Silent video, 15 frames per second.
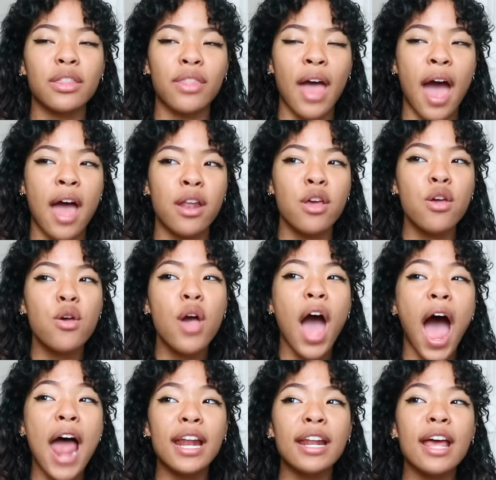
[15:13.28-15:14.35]
that
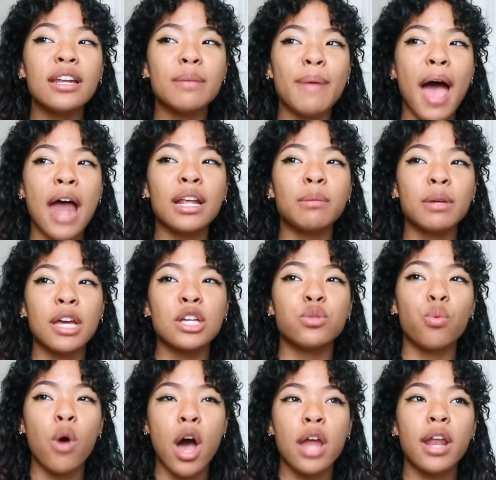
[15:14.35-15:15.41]
I didn't end up adding because,
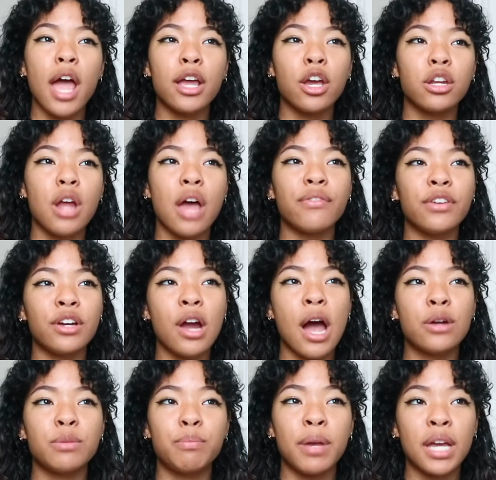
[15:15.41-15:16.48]
one, I could not figure out
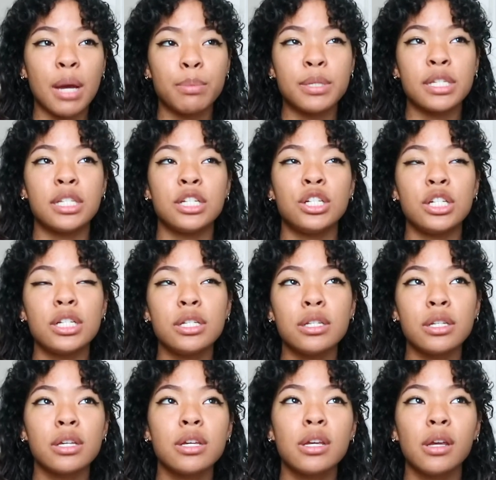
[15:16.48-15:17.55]
how to pick up the
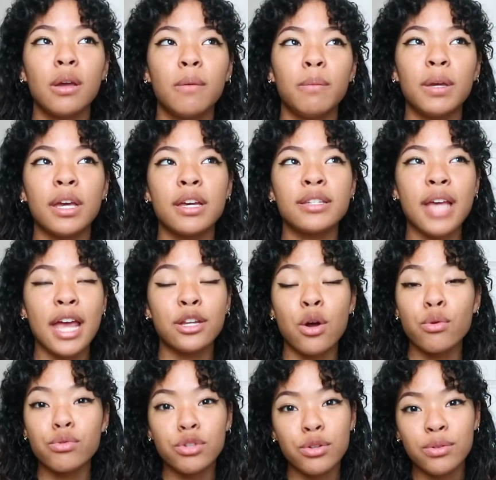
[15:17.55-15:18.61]
stitches because I
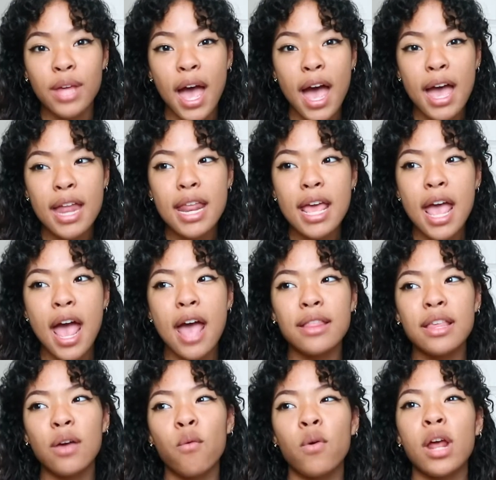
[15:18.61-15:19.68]
don't do that.
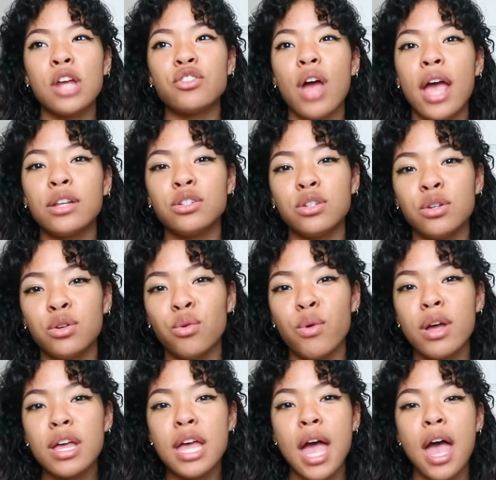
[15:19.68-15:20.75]
And then when I tried
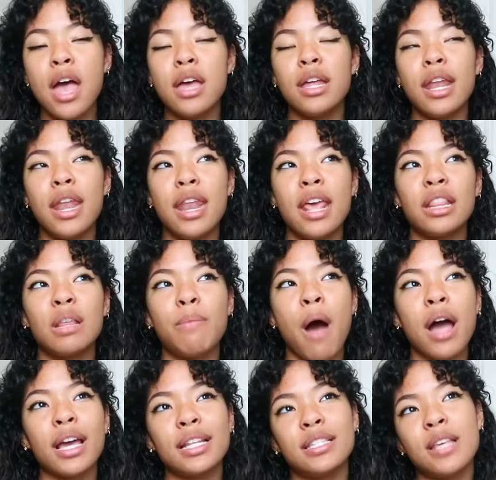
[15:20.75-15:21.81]
to knit the
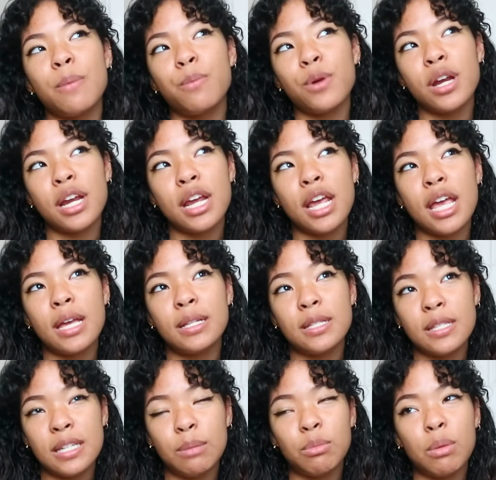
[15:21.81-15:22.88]
pockets separate
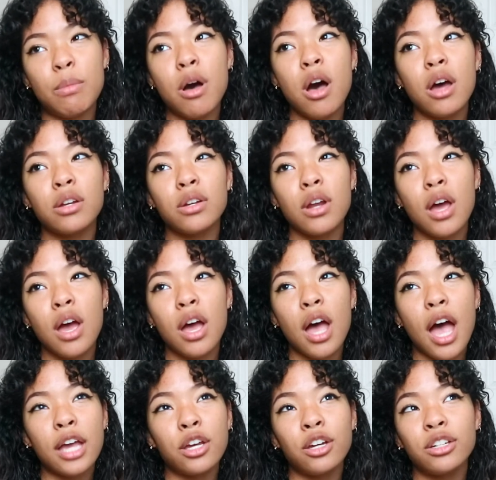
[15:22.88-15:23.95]
and seam them on,
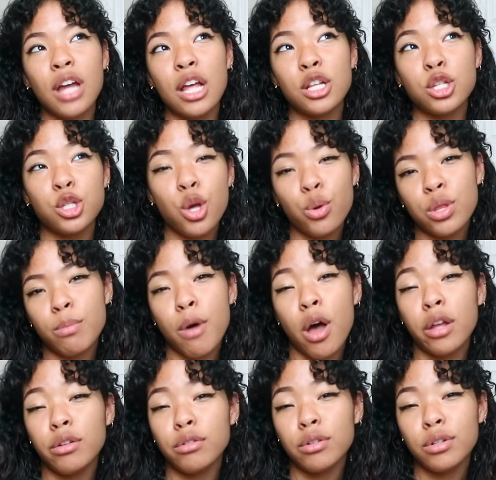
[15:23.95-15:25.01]
I could not sew them
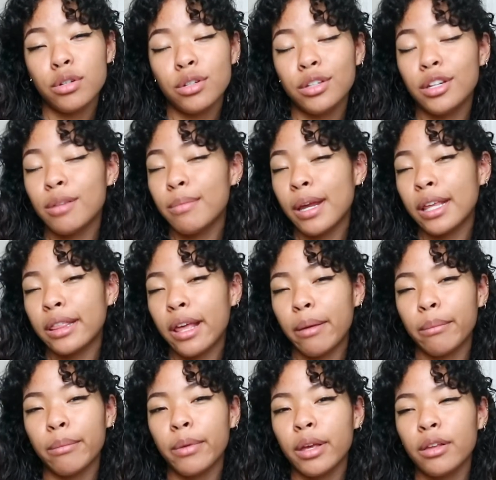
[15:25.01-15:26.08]
on to make
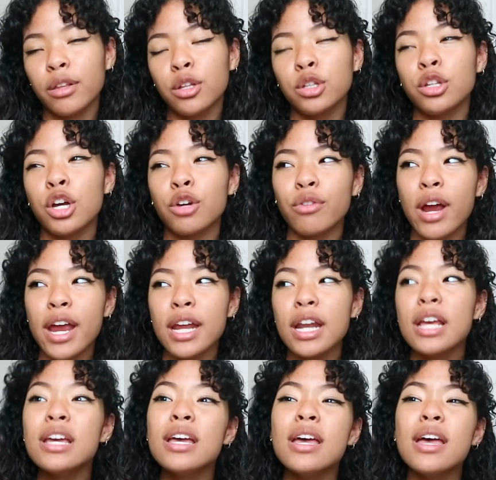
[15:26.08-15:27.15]
them look right.